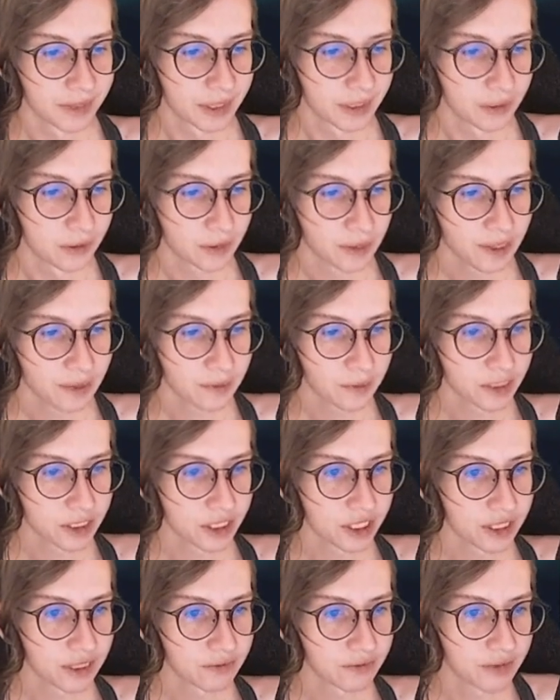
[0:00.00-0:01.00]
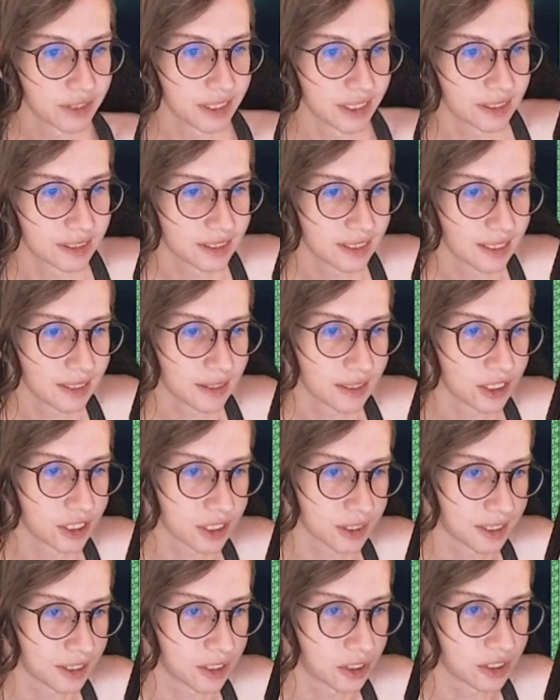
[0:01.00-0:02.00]
The rightward shift in state
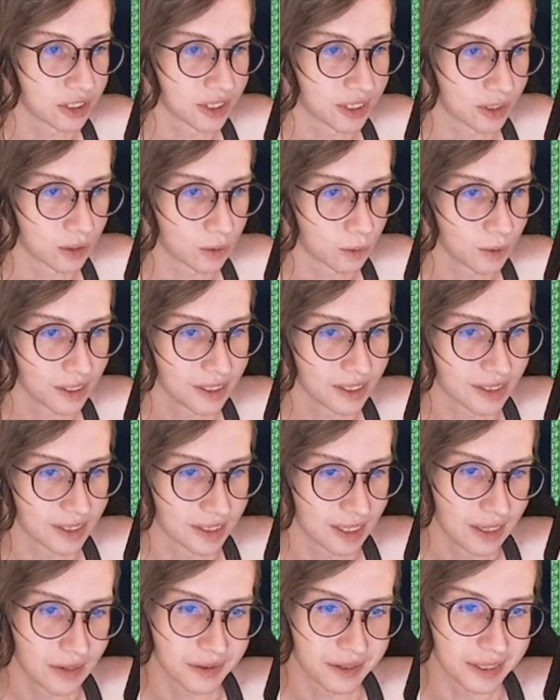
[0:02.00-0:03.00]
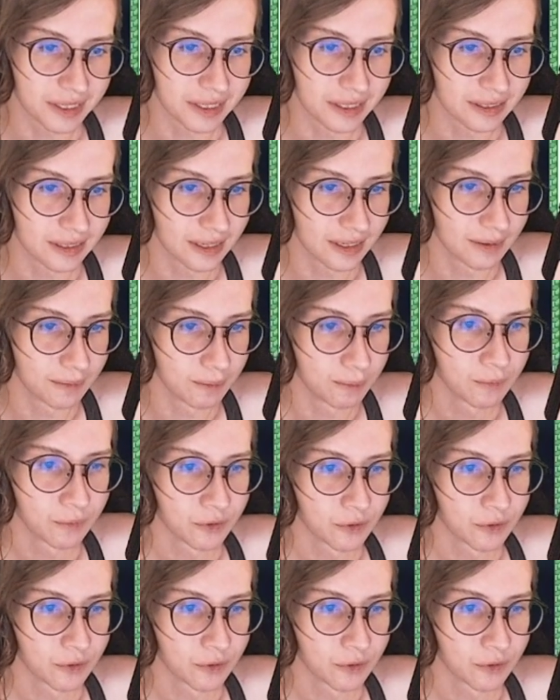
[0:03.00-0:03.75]
legislatures is really scary, he said.